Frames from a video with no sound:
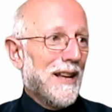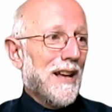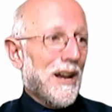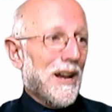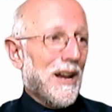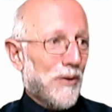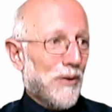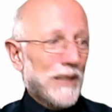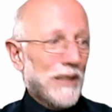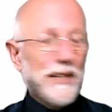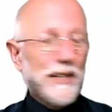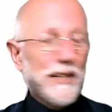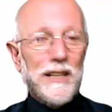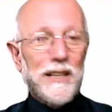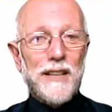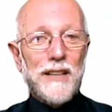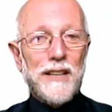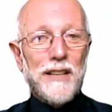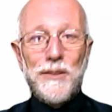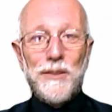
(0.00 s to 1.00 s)
Question I'd
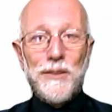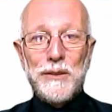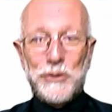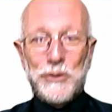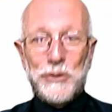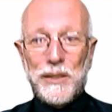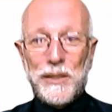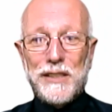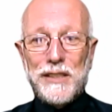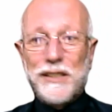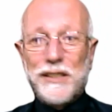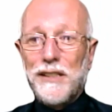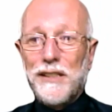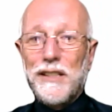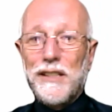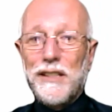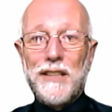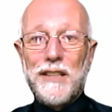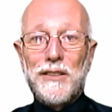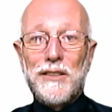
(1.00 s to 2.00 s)
like you to address here,
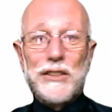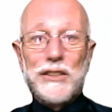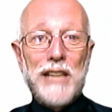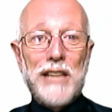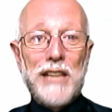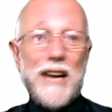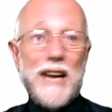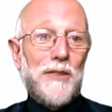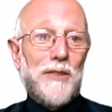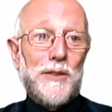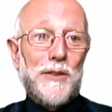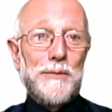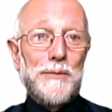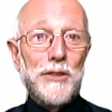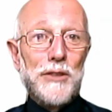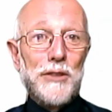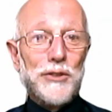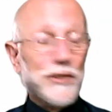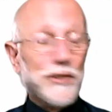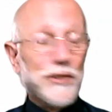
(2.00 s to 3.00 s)
either in chat or
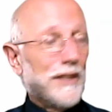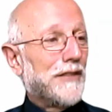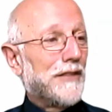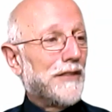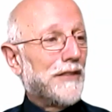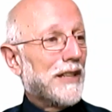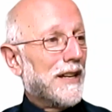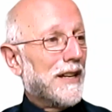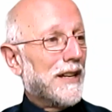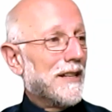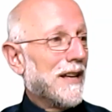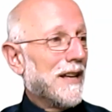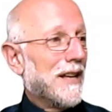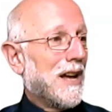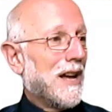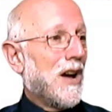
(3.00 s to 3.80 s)
unmute yourself again.